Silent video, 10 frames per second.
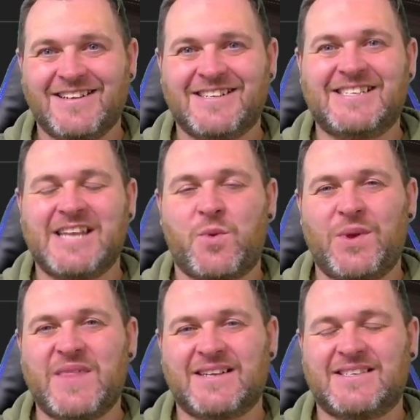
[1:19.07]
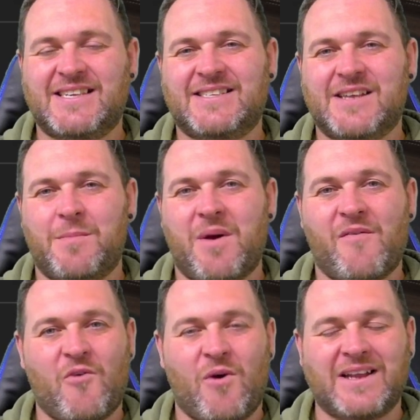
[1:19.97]
to stick with that system
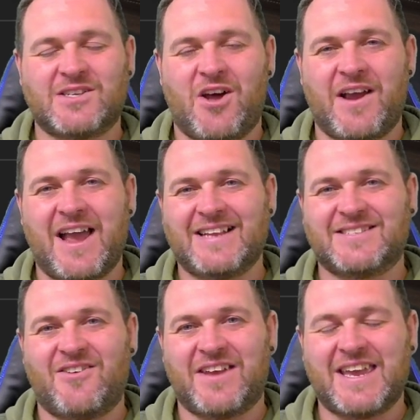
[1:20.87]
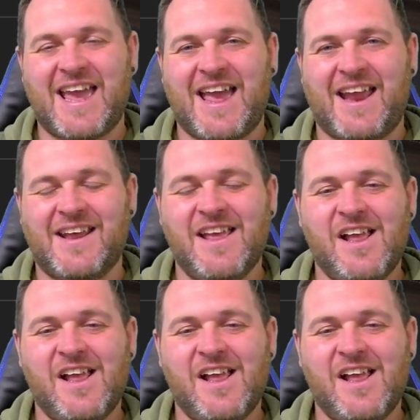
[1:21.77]
for as long as I can.